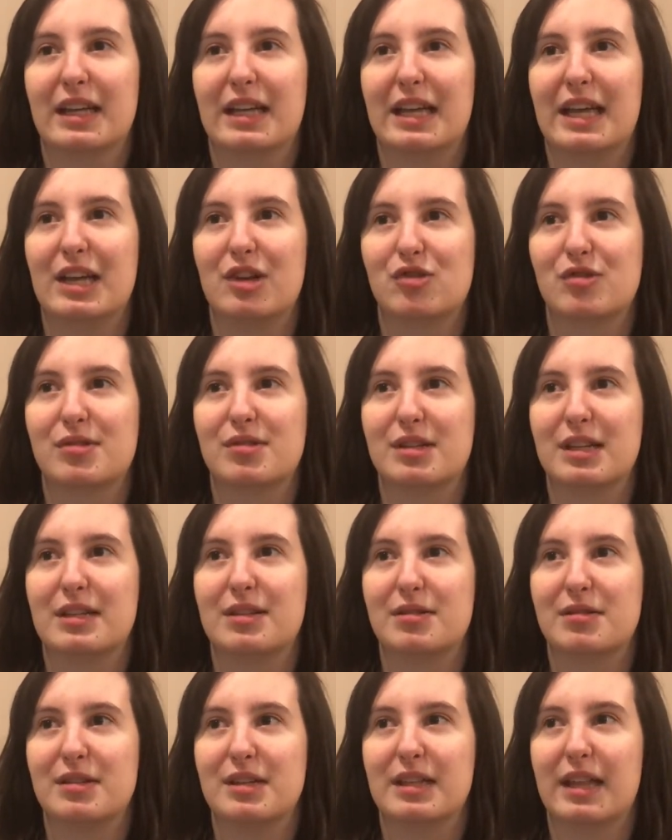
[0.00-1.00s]
interesting to
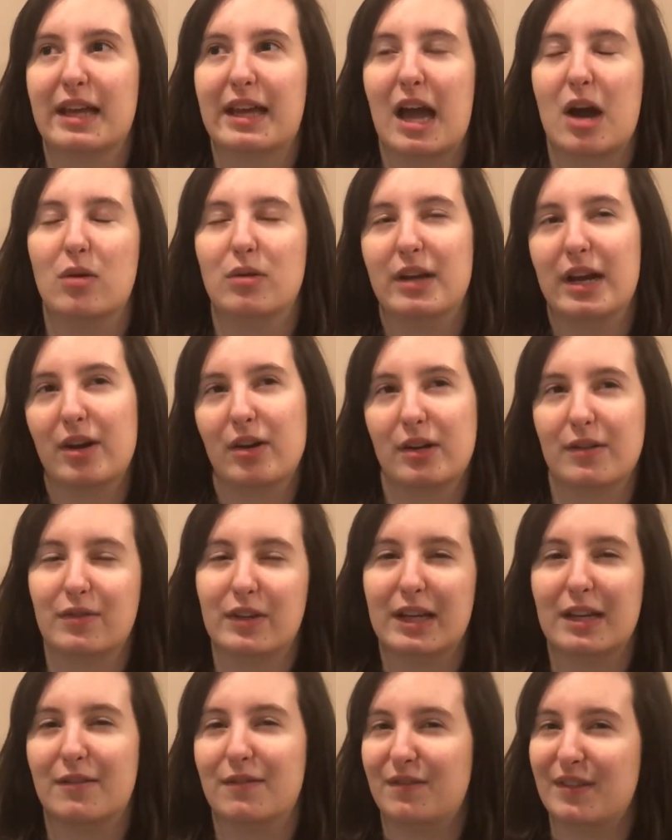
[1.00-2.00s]
see, like, how narratively
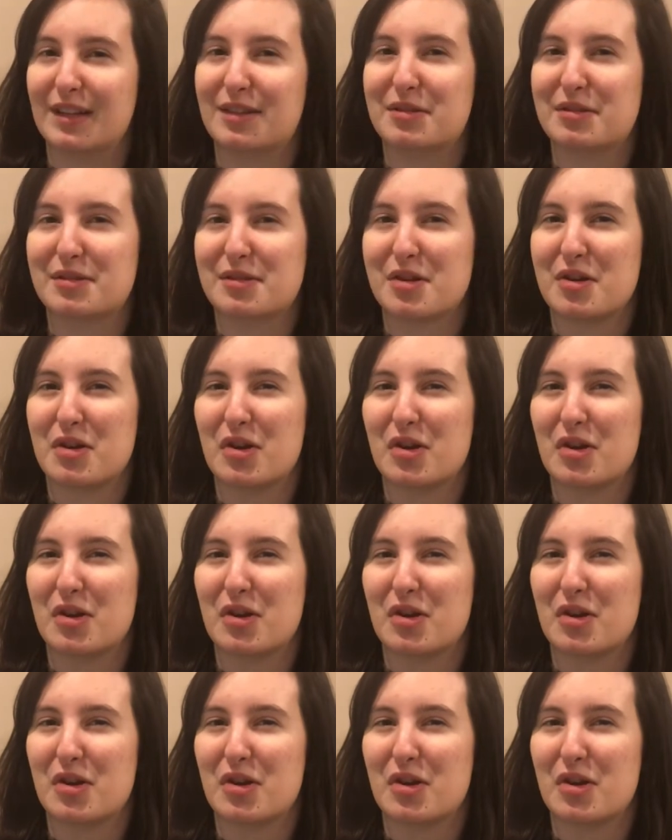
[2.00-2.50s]
it fits